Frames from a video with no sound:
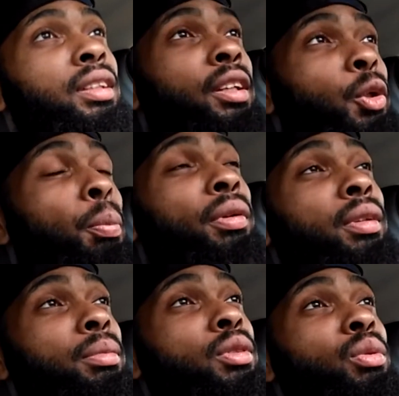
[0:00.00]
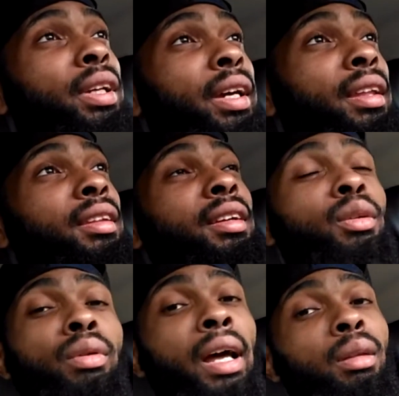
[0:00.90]
You put them two together and you
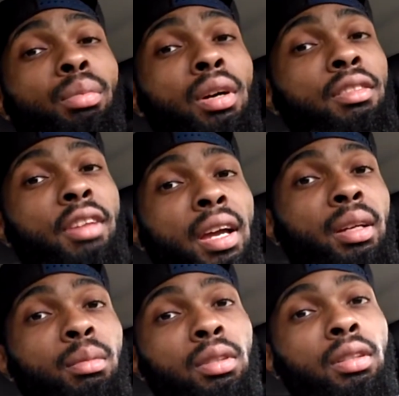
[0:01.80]
got LeBron James.